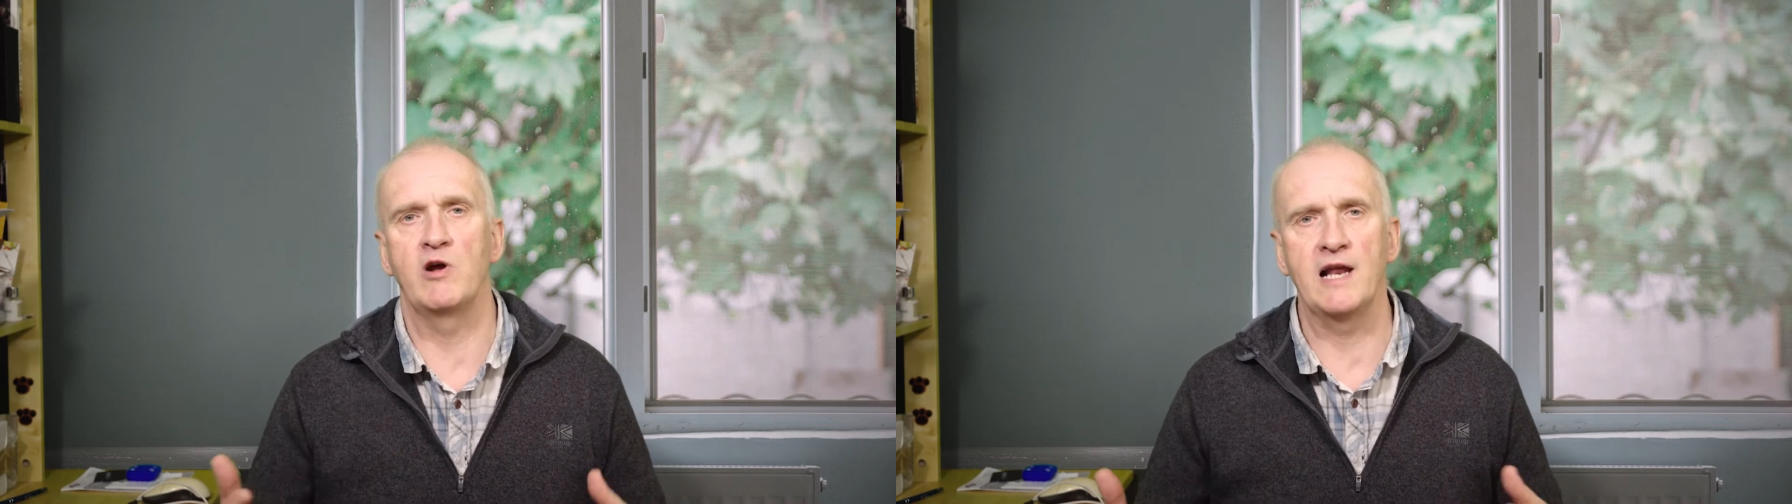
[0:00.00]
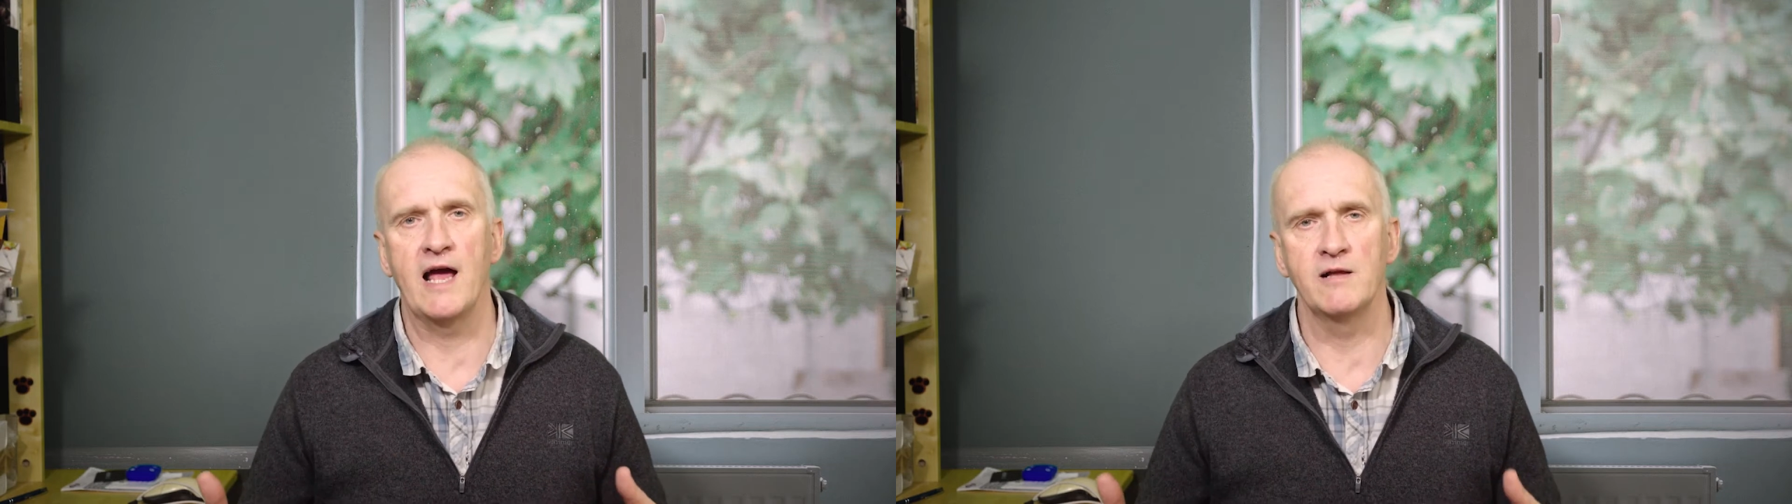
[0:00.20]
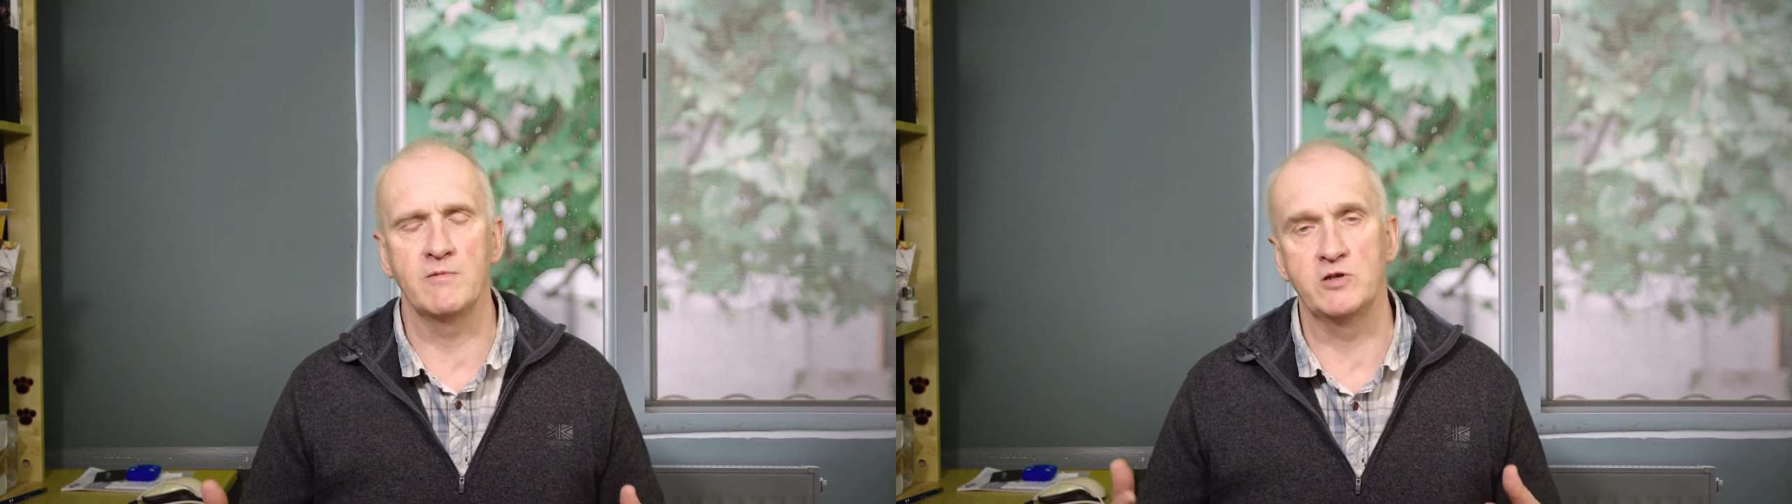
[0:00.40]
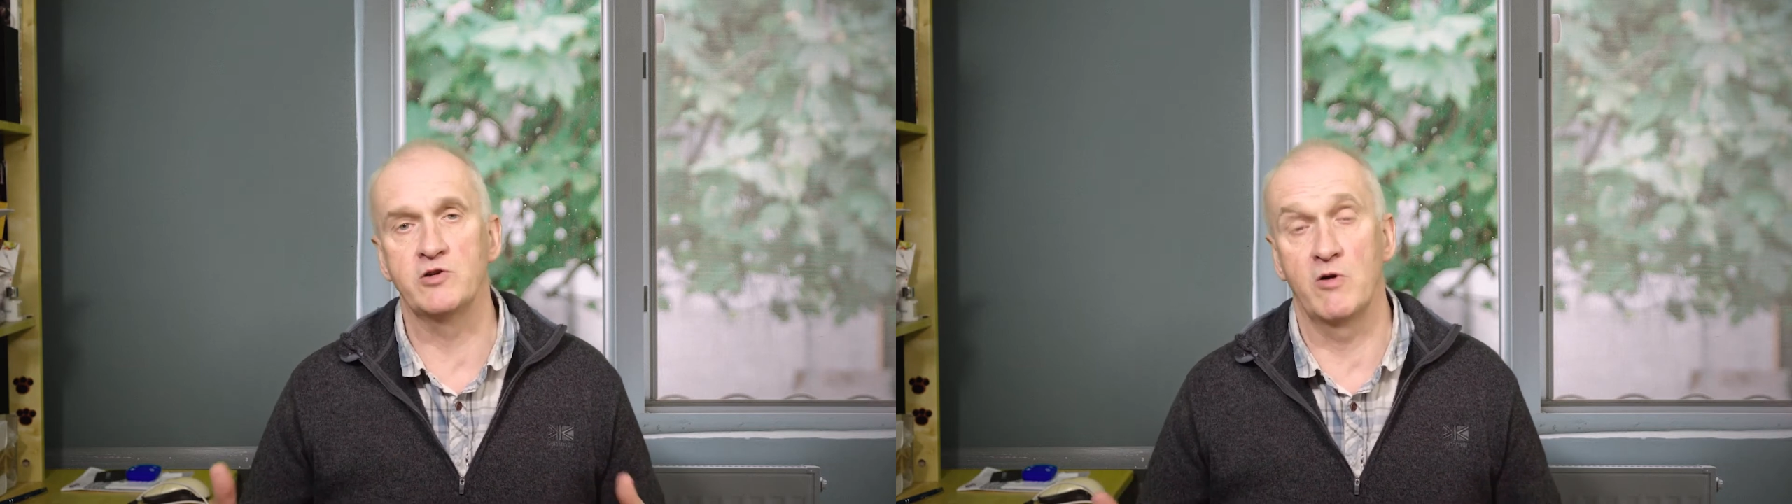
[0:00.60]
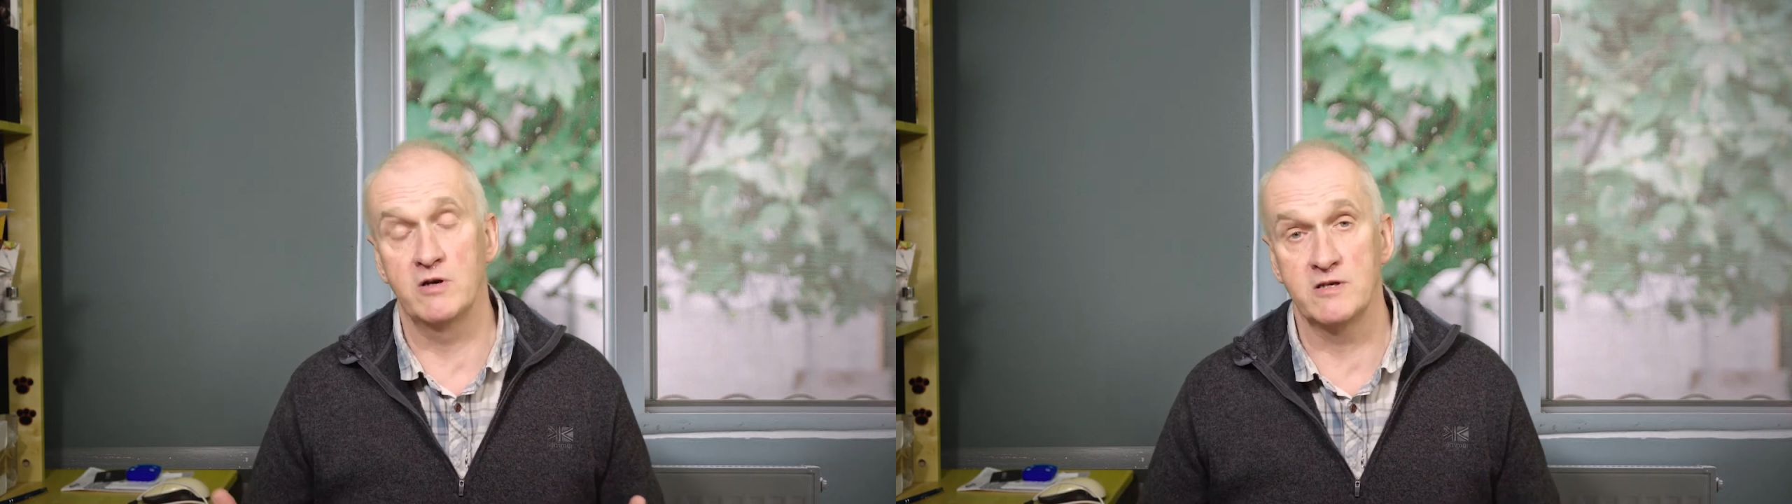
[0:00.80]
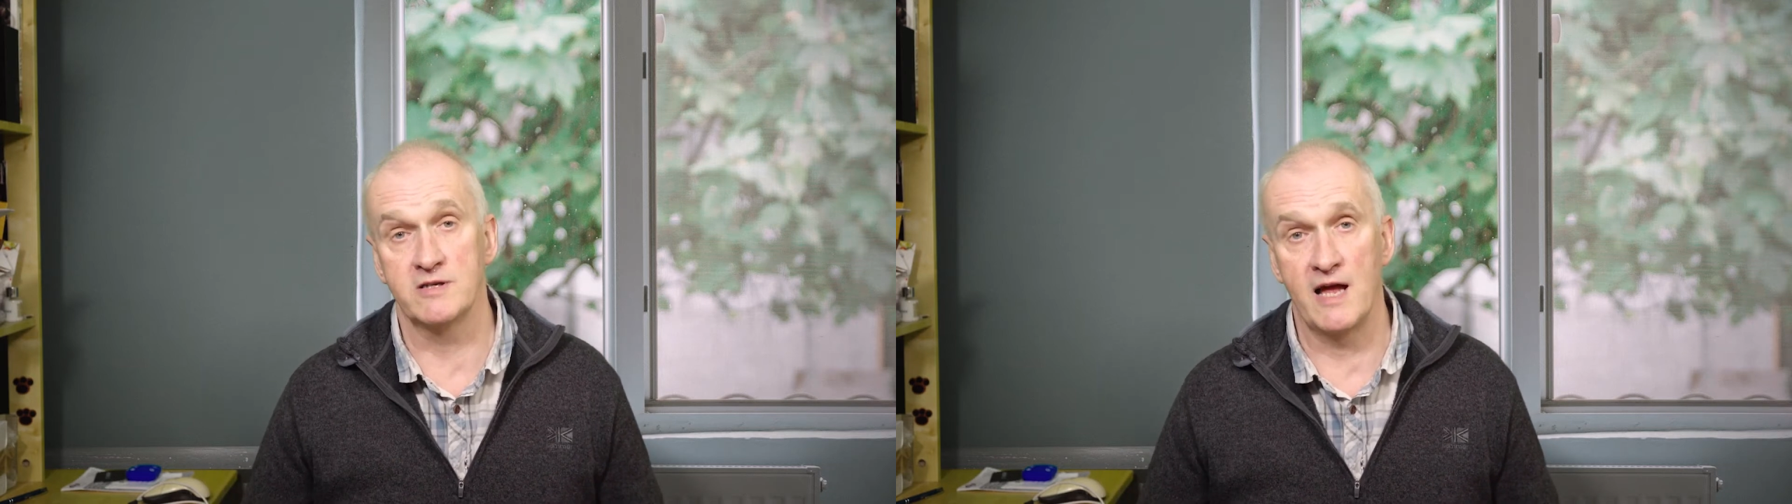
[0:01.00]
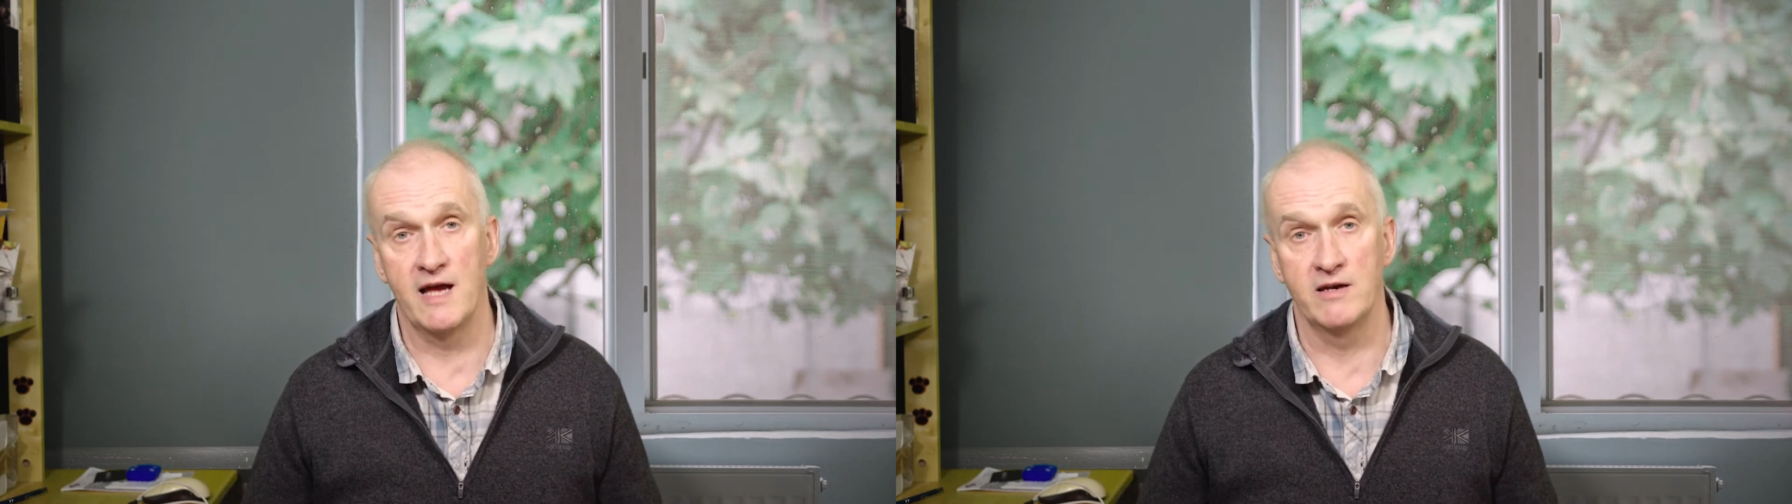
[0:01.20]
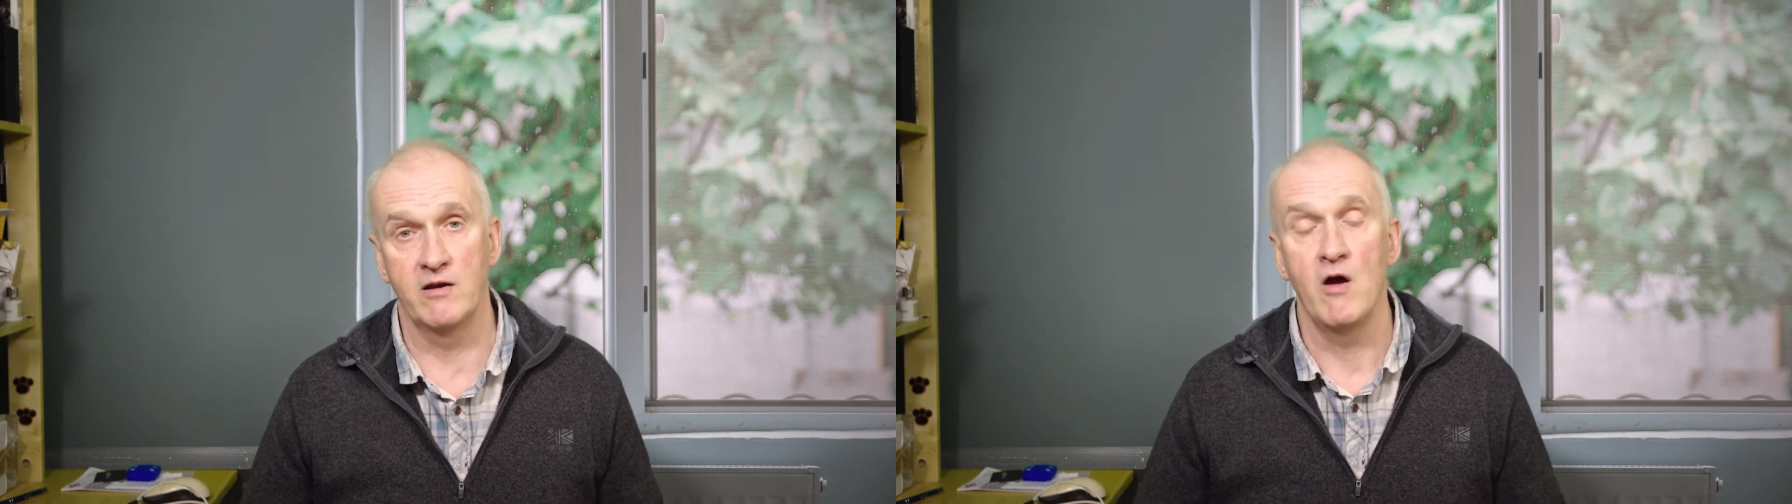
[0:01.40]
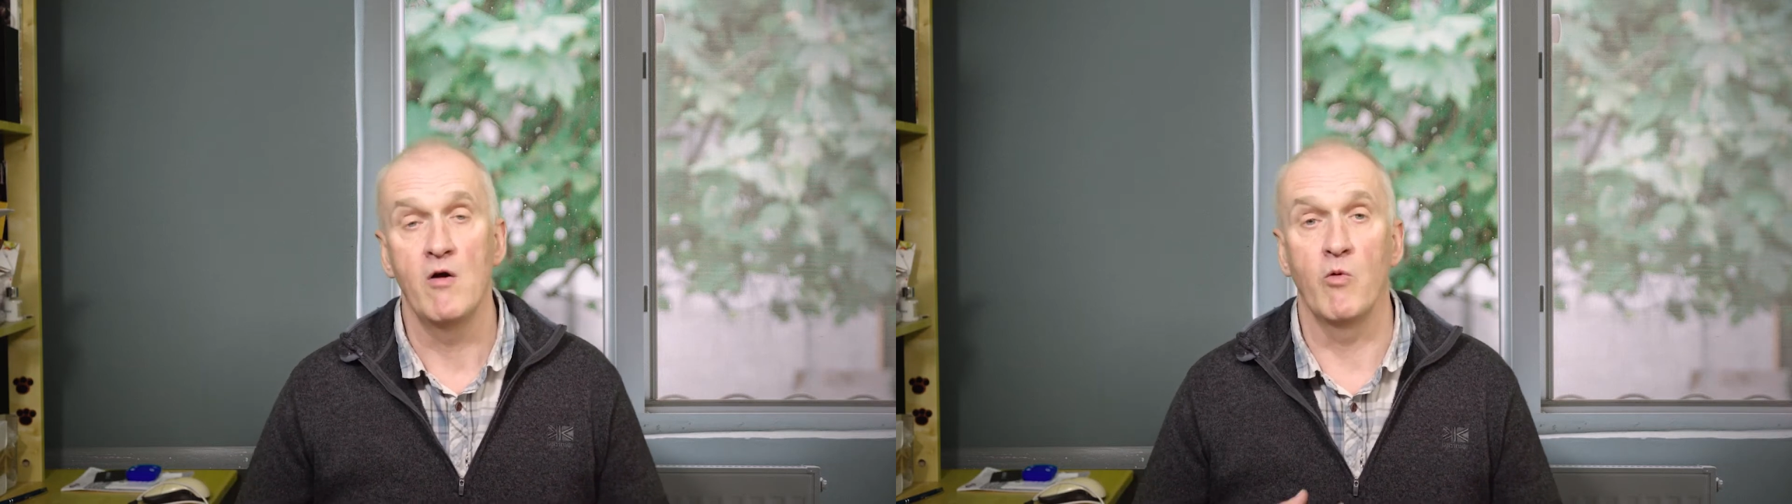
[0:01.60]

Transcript: really help you to understand